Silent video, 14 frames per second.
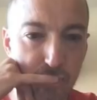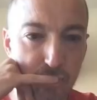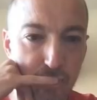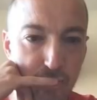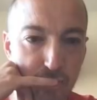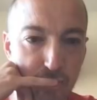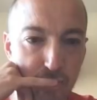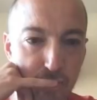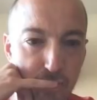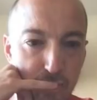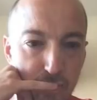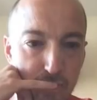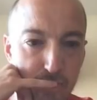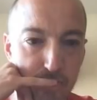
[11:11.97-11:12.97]

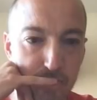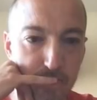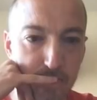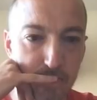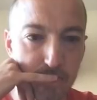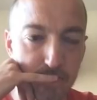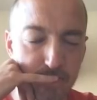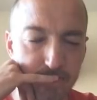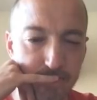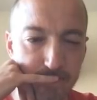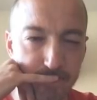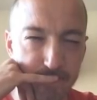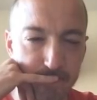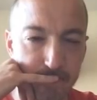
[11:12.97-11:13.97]

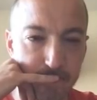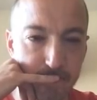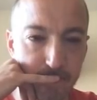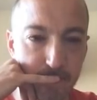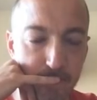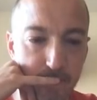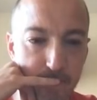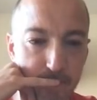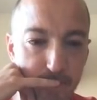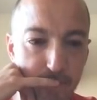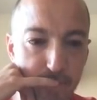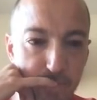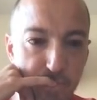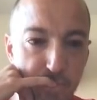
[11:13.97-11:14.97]

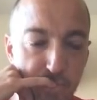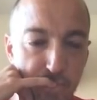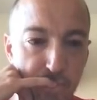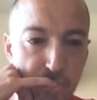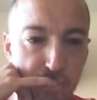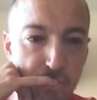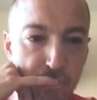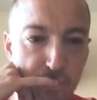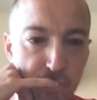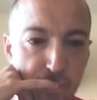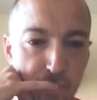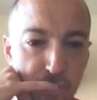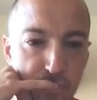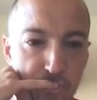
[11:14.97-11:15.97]

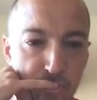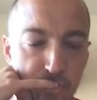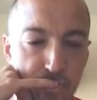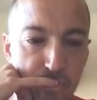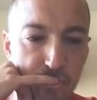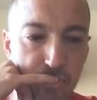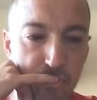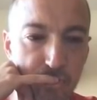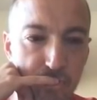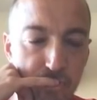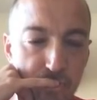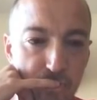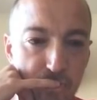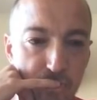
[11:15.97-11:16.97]

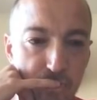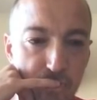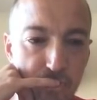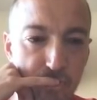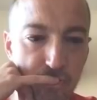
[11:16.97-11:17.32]
[no speech]